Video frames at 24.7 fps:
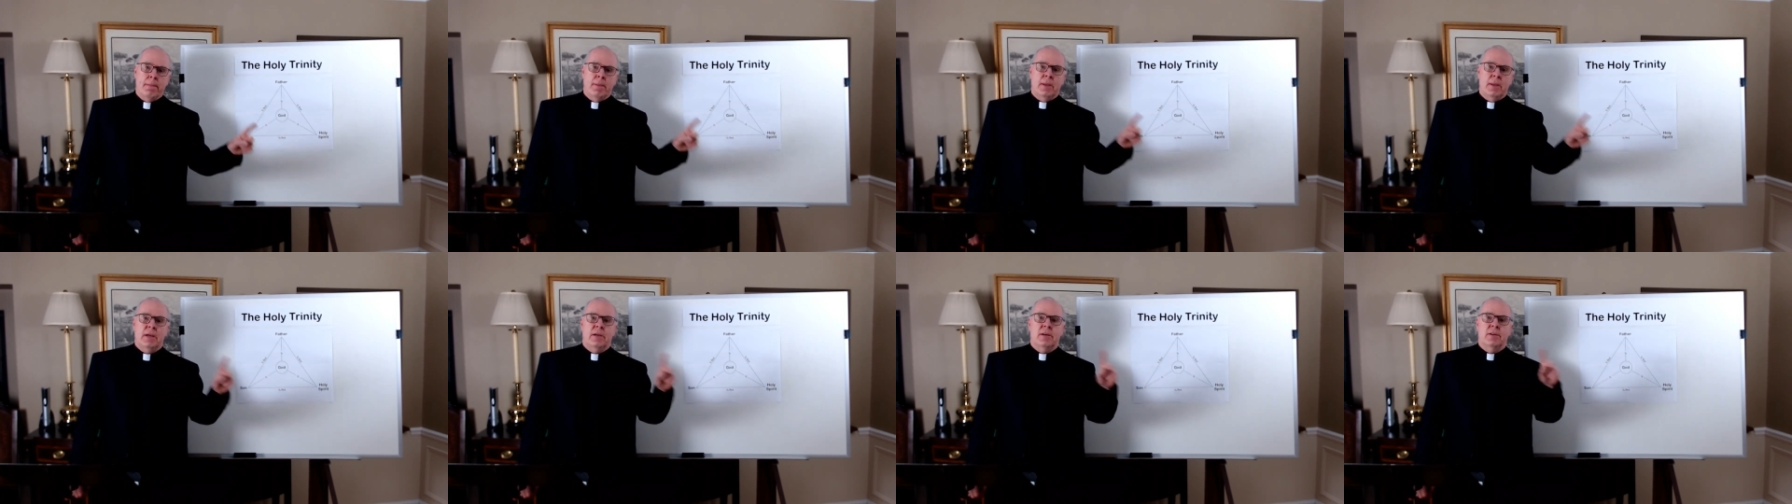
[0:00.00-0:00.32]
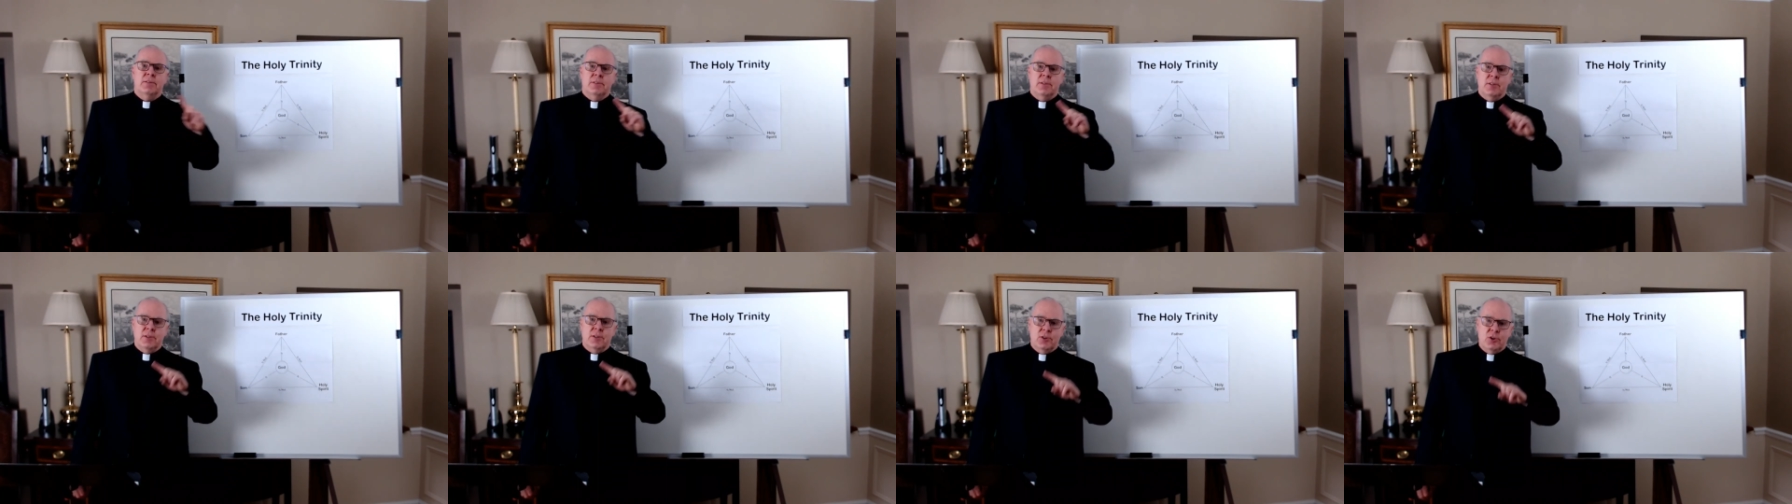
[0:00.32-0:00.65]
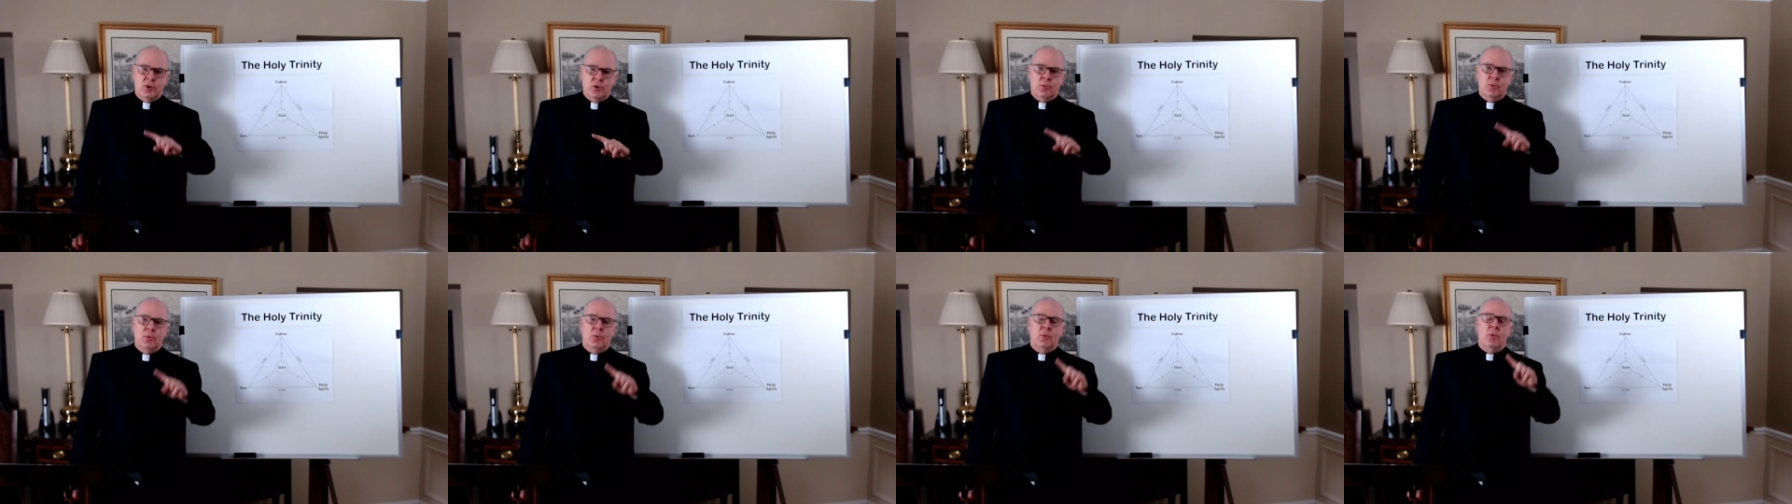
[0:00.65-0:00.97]
because the
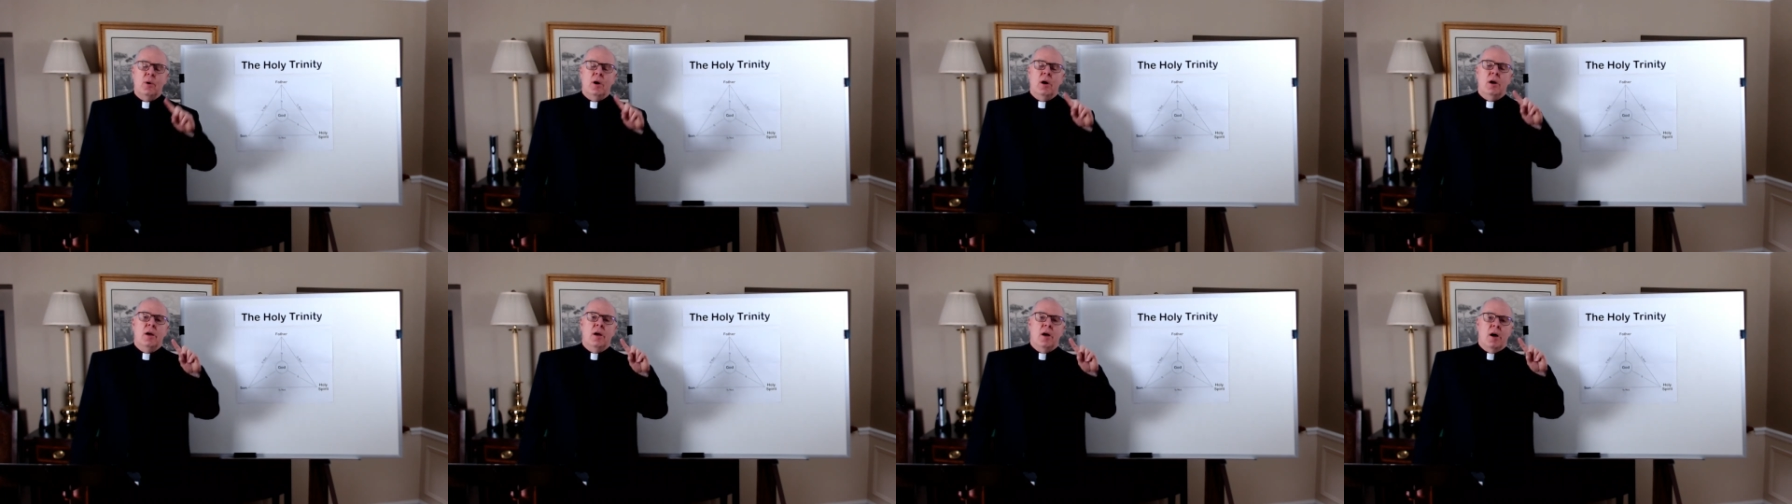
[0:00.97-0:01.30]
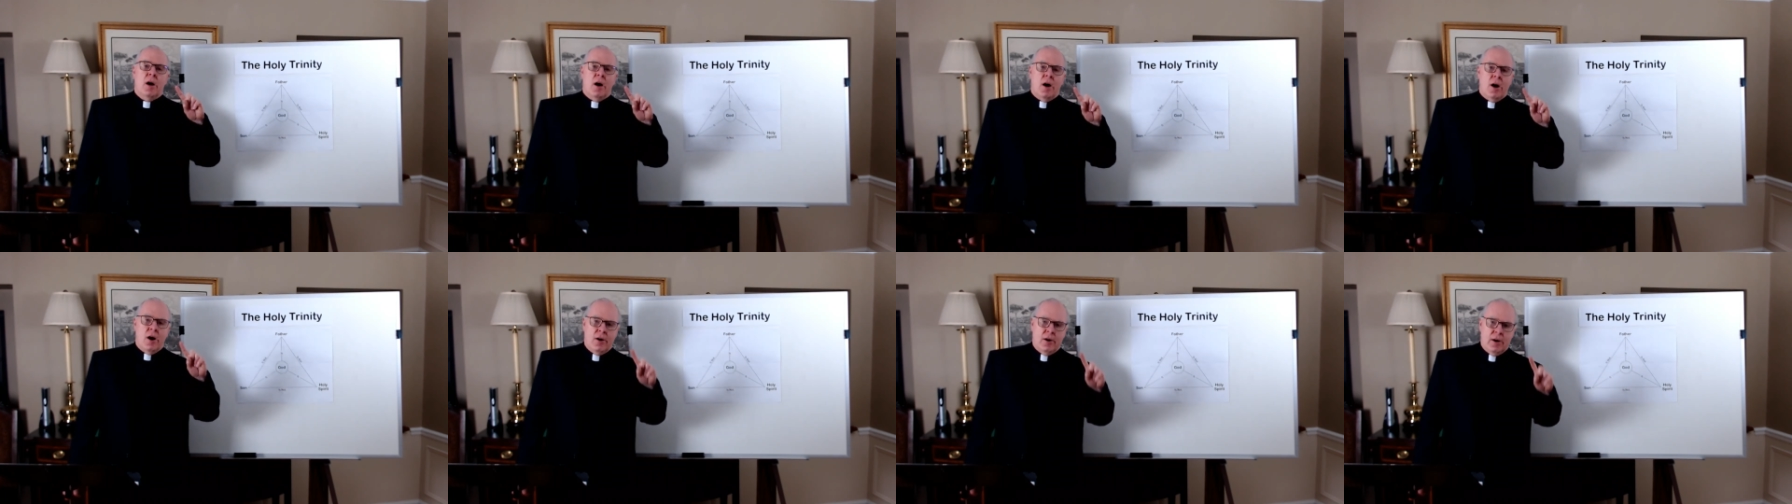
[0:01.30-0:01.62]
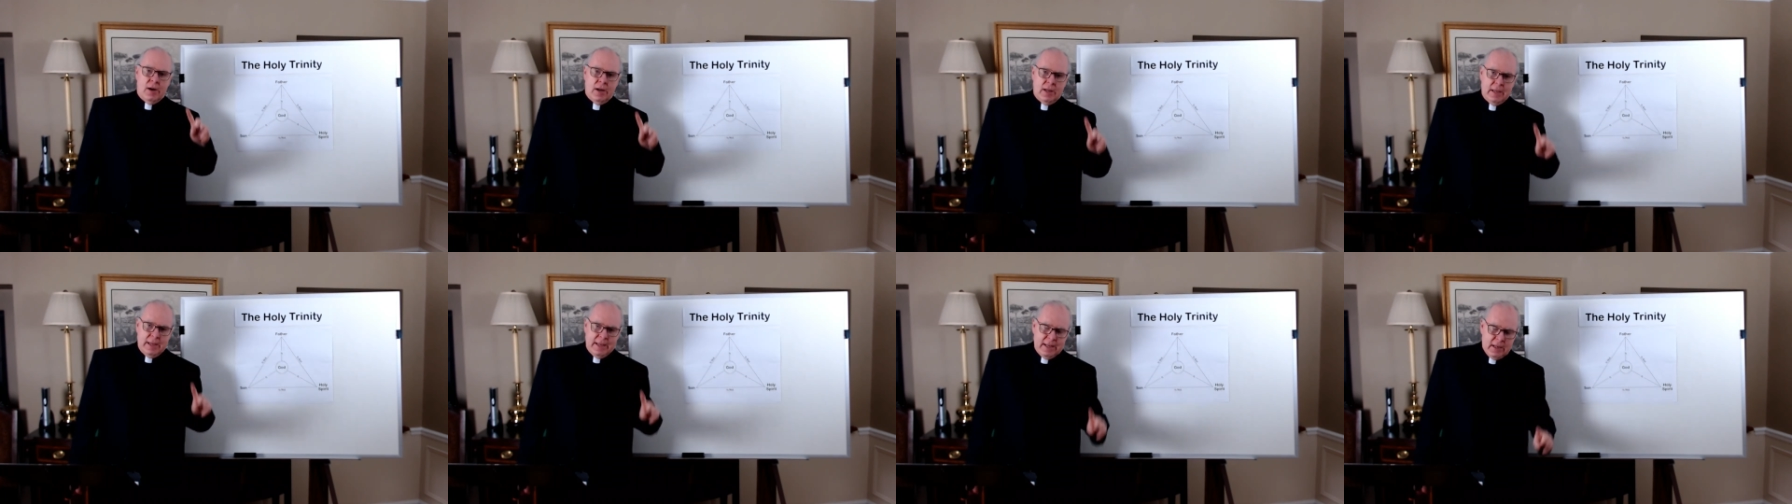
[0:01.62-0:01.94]
two
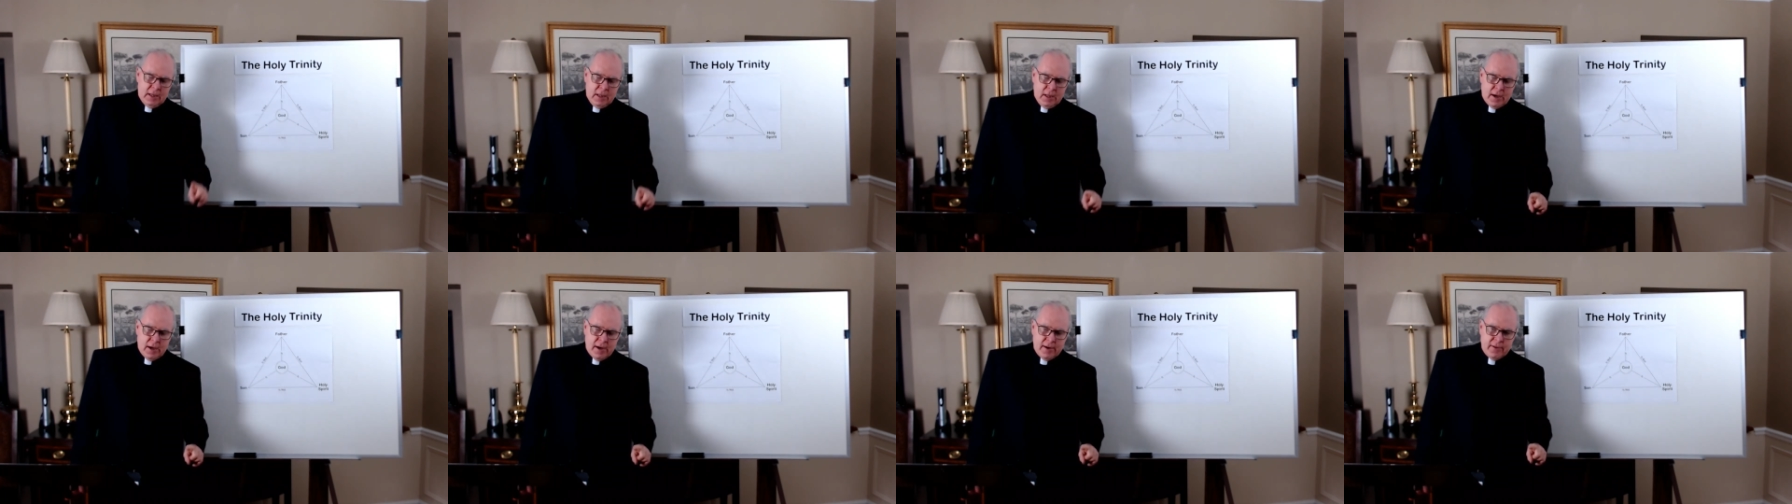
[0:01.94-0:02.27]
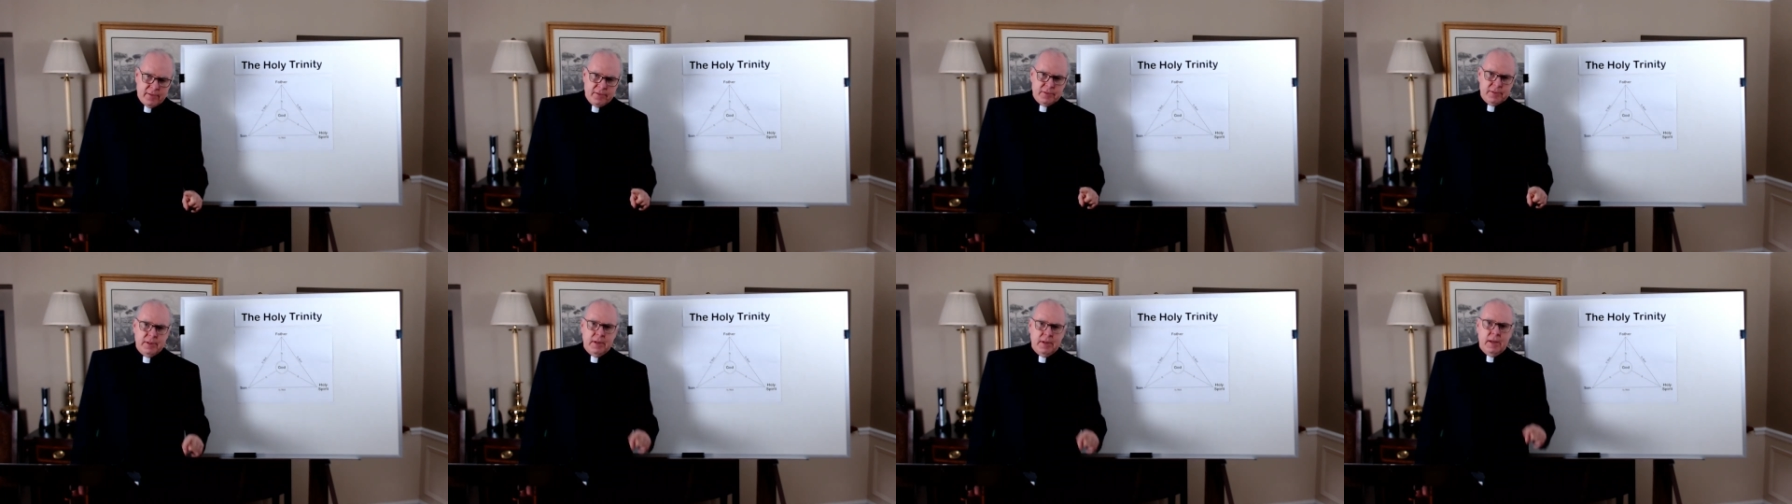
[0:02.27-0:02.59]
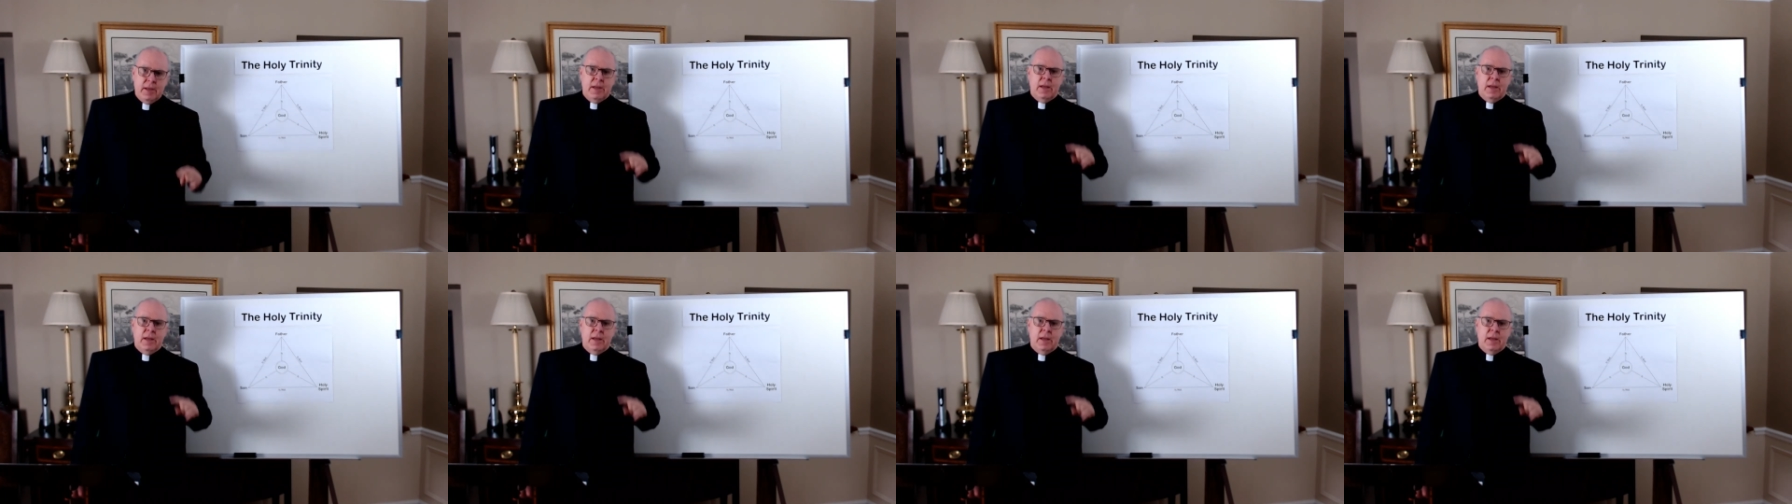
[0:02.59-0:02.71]
are in love,